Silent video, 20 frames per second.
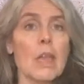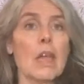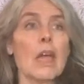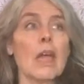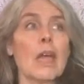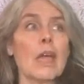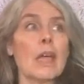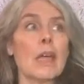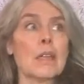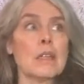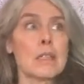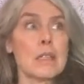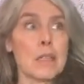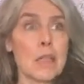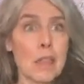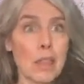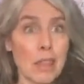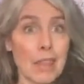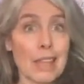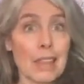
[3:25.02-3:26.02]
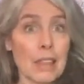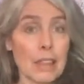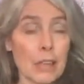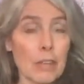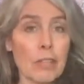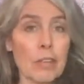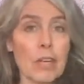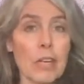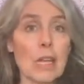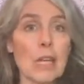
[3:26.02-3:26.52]
and then
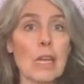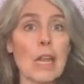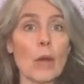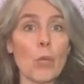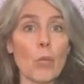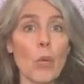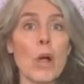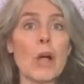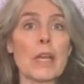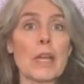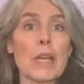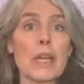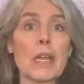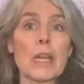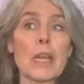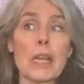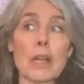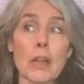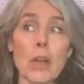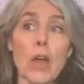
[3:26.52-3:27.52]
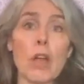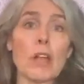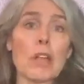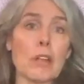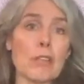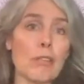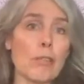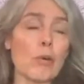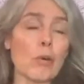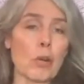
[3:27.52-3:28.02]
living it and walking it and calling
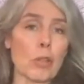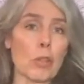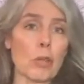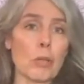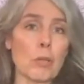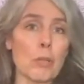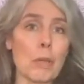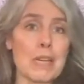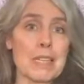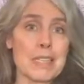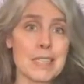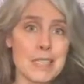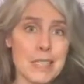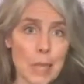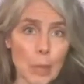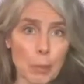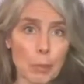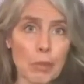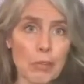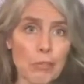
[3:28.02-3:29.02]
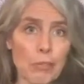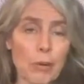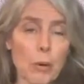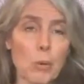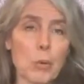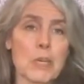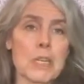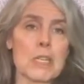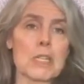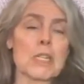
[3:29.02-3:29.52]
it forth by stepping
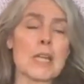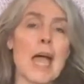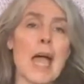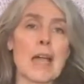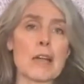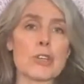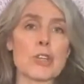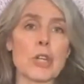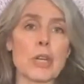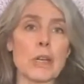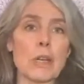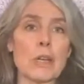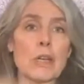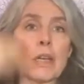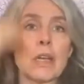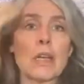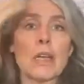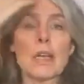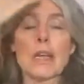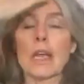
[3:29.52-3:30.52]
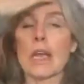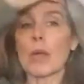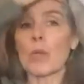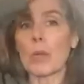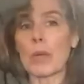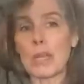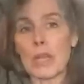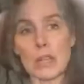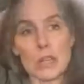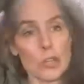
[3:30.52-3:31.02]
forward into action. And
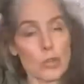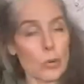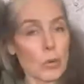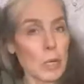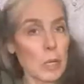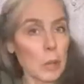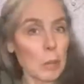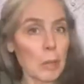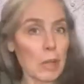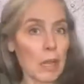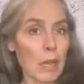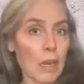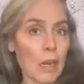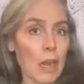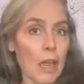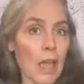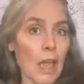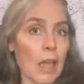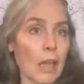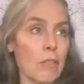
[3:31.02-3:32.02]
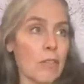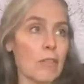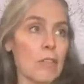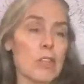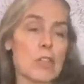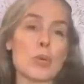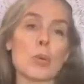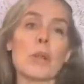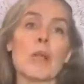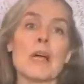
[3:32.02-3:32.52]
we can dream and
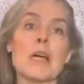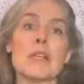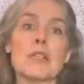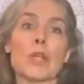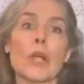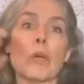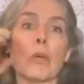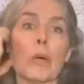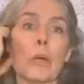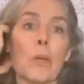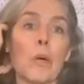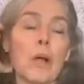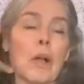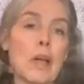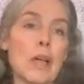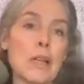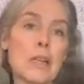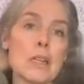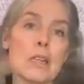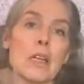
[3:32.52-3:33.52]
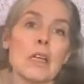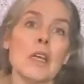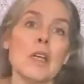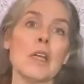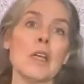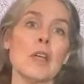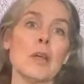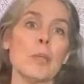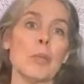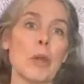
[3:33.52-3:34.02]
visualize all we want,
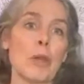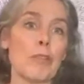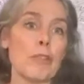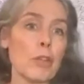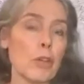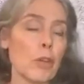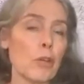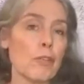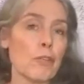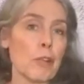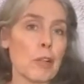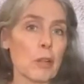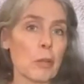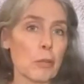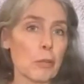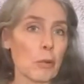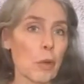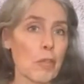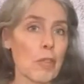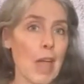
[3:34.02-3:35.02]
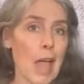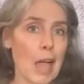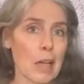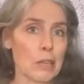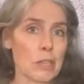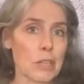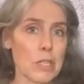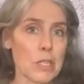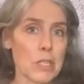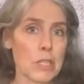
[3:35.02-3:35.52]
but if you don't follow through on the
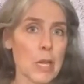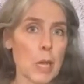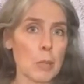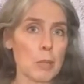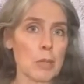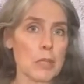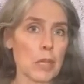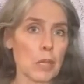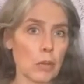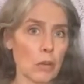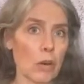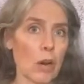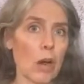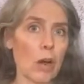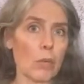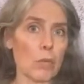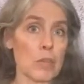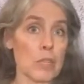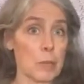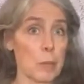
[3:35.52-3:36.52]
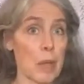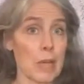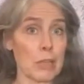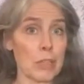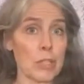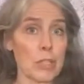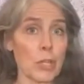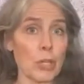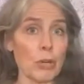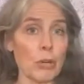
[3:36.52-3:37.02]
action steps that your heart
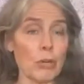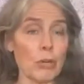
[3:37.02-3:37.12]
responds to,